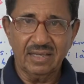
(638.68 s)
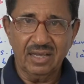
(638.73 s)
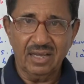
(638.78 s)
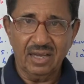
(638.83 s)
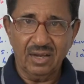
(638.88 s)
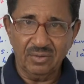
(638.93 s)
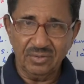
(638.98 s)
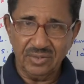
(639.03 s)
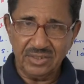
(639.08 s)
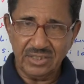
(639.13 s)

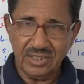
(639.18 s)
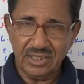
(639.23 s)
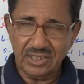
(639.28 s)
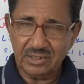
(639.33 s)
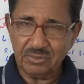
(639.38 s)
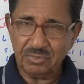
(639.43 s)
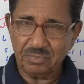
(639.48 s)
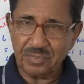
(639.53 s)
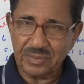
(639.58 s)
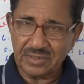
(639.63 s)
how she
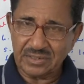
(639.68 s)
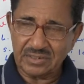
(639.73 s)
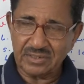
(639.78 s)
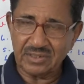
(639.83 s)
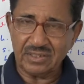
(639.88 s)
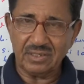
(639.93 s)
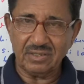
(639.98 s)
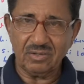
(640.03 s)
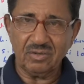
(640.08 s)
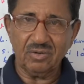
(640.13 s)
has
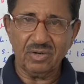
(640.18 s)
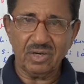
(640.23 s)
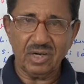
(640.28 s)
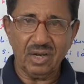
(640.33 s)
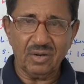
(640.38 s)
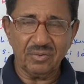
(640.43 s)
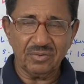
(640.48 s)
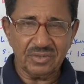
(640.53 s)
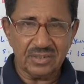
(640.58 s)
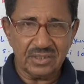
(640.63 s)
pictured or
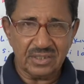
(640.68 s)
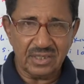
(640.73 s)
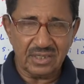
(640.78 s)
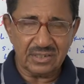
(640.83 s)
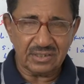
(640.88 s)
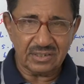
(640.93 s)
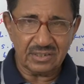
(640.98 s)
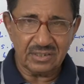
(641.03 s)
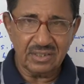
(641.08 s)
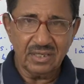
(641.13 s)
how she
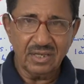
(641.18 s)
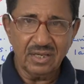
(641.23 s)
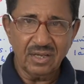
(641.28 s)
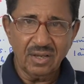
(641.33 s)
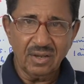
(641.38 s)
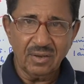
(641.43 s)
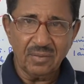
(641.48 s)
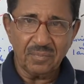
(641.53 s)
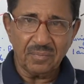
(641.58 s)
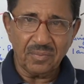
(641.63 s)
has
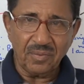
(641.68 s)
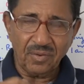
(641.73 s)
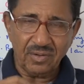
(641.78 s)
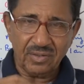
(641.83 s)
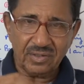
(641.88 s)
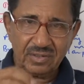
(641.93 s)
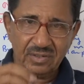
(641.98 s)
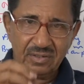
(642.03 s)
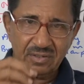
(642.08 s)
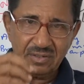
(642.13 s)

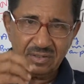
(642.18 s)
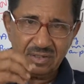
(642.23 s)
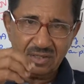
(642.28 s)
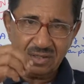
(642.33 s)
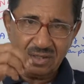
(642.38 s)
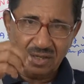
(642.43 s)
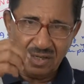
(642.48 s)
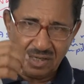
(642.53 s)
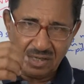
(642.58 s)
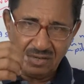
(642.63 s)
brought,
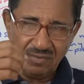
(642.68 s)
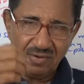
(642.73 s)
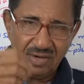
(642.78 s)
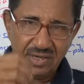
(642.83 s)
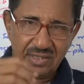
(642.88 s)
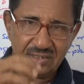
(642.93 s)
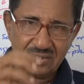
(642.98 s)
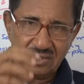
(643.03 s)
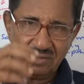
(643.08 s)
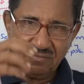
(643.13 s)
given
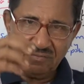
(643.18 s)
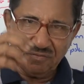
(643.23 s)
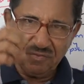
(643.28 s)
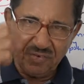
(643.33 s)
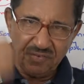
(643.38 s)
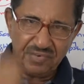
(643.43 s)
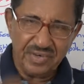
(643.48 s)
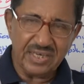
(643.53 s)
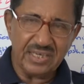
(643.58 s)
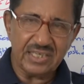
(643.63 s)
us a
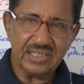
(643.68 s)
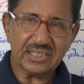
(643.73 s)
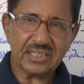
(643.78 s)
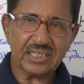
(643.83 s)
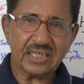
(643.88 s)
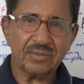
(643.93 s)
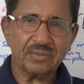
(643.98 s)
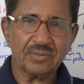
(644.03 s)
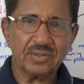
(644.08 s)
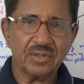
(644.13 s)
vivid
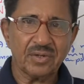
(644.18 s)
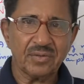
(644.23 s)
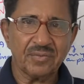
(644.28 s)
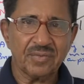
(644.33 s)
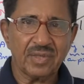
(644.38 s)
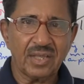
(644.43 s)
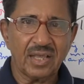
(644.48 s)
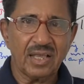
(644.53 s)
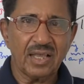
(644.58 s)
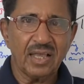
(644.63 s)
description of
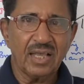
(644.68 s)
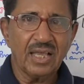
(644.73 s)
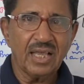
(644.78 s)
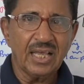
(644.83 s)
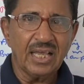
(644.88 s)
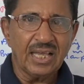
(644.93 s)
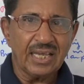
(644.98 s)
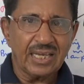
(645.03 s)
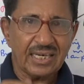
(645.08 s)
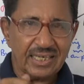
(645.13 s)
the
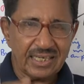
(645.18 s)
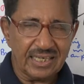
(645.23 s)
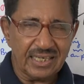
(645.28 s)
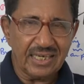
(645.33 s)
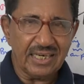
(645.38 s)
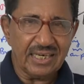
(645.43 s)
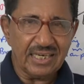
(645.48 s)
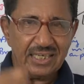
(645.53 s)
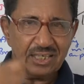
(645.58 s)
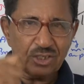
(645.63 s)

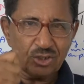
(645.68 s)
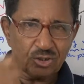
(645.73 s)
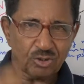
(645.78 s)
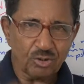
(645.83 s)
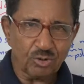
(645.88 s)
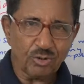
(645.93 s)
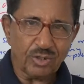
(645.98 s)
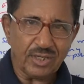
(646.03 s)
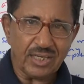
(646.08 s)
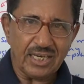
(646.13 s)
real
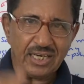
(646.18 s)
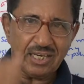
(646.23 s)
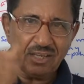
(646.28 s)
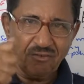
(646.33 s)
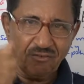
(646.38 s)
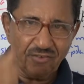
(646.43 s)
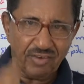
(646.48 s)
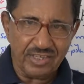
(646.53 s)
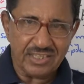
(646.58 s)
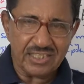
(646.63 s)
historical
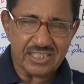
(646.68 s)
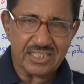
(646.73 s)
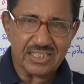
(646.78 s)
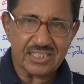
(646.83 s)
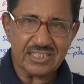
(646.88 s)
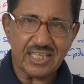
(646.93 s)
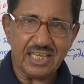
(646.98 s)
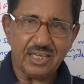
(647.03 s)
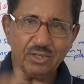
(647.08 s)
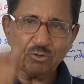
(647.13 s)
events
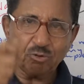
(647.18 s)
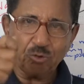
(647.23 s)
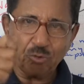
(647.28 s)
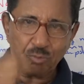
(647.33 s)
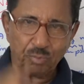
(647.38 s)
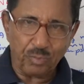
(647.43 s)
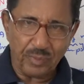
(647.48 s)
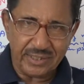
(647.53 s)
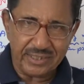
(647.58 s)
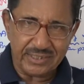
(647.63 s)
that
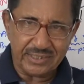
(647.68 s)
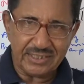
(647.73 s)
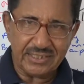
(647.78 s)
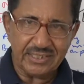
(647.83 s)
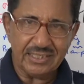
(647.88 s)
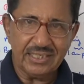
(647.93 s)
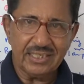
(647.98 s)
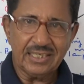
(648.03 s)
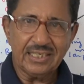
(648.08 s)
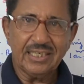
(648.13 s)
took
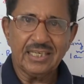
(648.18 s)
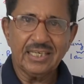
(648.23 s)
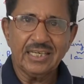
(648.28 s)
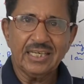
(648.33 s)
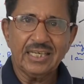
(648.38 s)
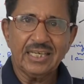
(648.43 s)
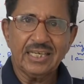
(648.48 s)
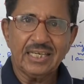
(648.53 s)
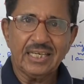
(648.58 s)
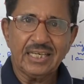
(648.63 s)
place
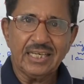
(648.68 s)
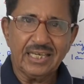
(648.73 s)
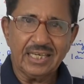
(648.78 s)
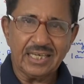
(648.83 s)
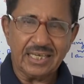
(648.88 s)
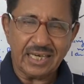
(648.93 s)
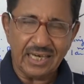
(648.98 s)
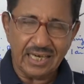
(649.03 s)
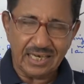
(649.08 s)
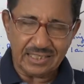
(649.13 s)

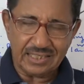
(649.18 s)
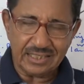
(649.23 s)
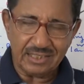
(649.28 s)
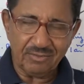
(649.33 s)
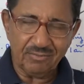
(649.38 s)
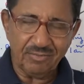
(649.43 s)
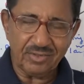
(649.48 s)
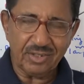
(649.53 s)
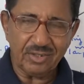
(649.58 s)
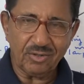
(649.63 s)
in connection
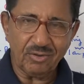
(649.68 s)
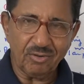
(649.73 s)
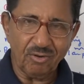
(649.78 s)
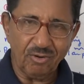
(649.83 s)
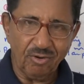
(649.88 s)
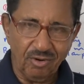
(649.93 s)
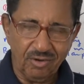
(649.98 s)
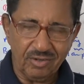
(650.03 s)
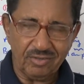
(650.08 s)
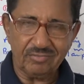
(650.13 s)
with
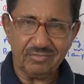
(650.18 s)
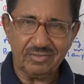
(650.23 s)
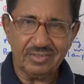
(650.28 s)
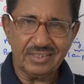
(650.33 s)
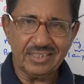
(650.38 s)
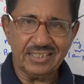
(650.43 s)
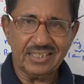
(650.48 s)
or